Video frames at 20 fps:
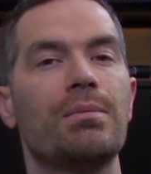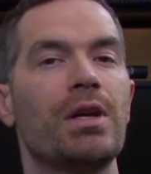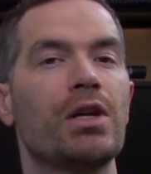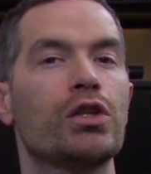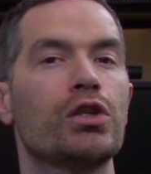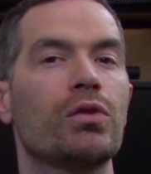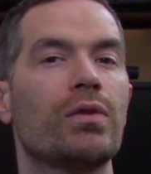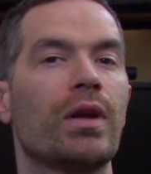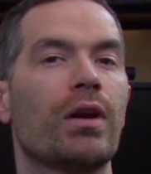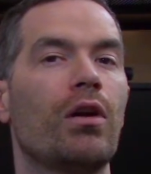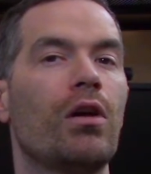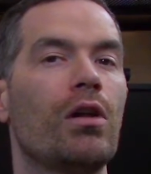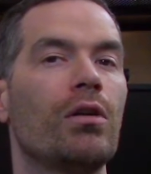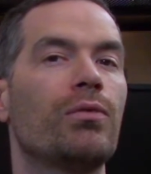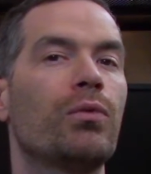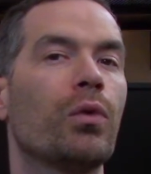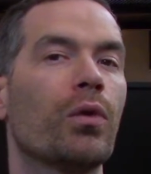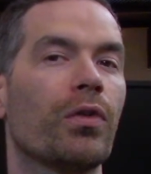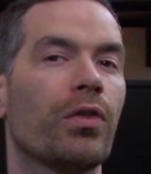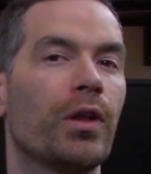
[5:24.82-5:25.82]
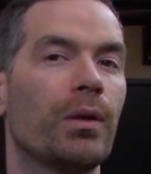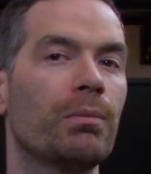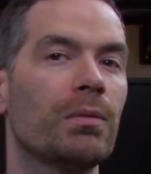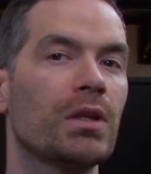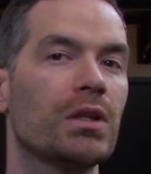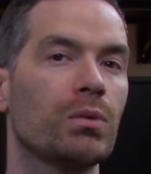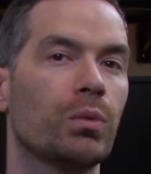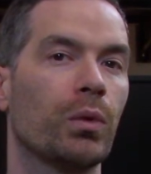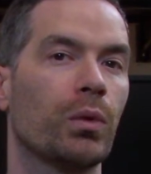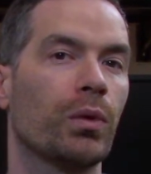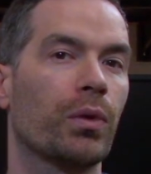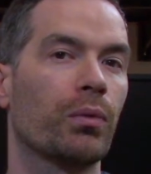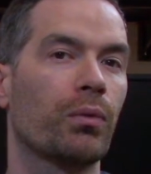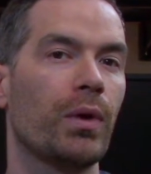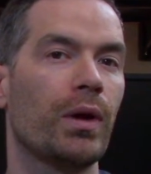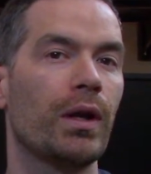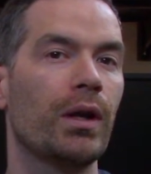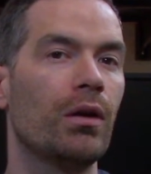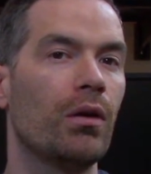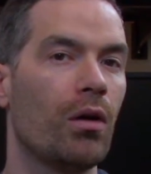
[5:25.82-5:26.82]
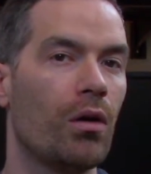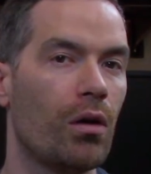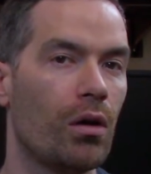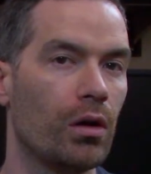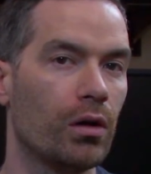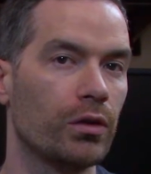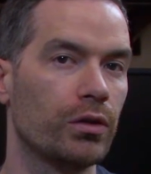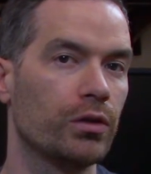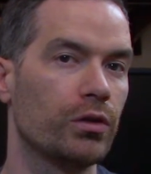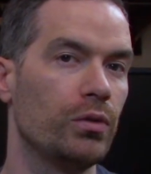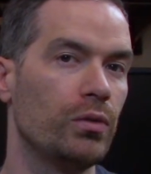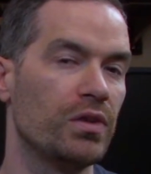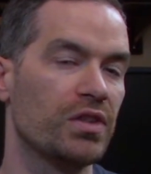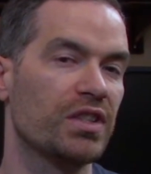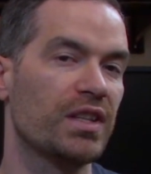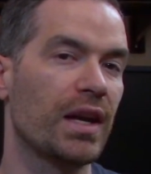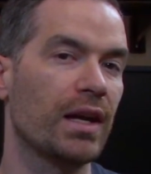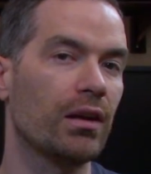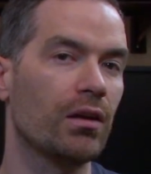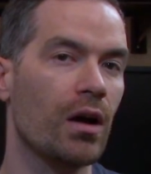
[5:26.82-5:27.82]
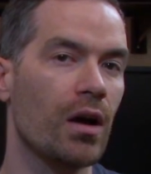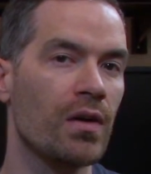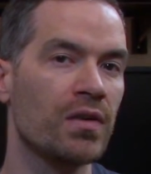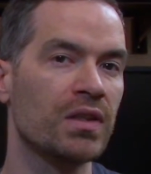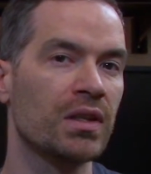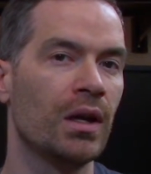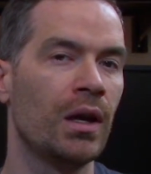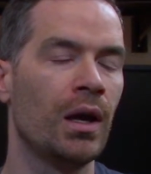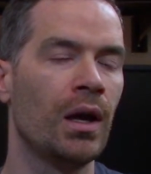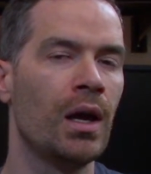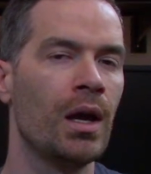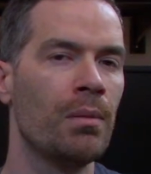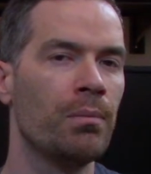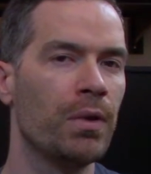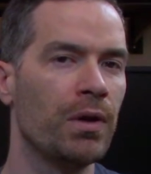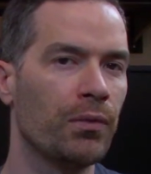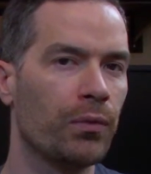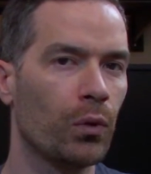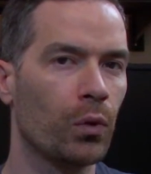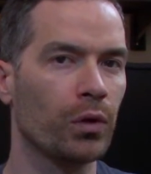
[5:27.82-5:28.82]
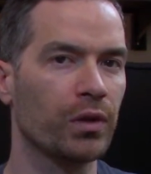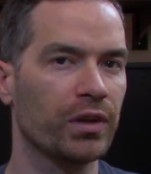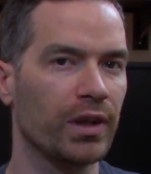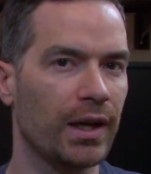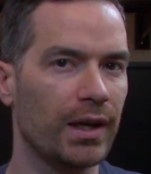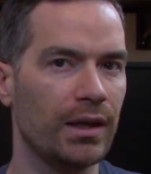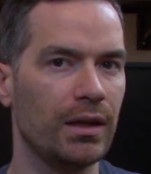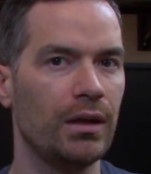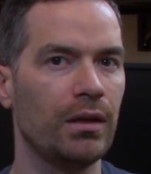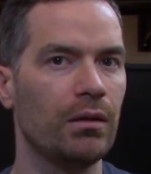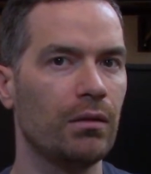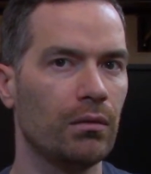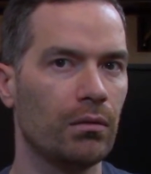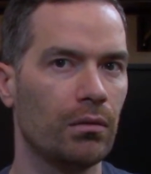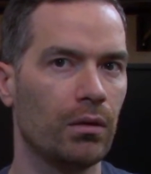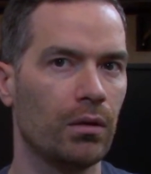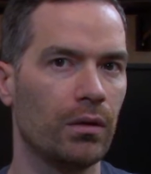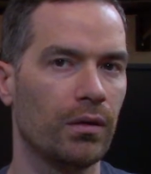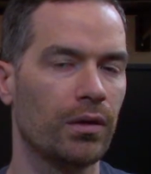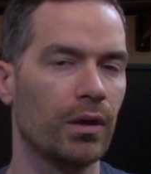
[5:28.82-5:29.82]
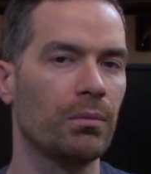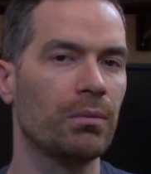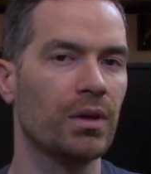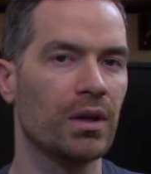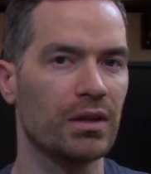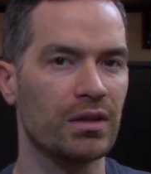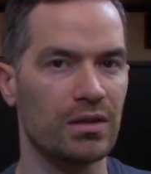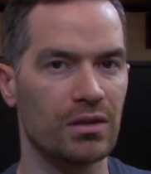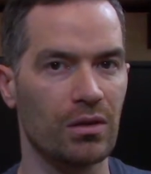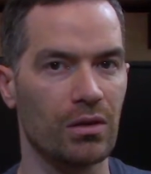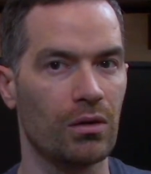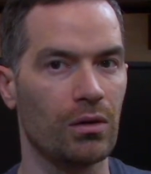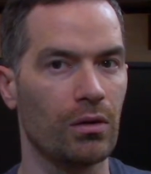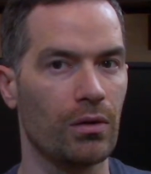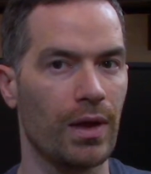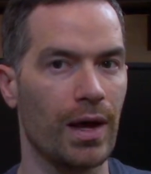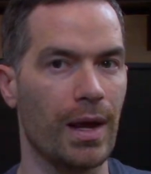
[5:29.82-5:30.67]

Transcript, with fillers: to make sure that all four thumb nuts were threaded onto the standoffs before tightening the thumb nuts all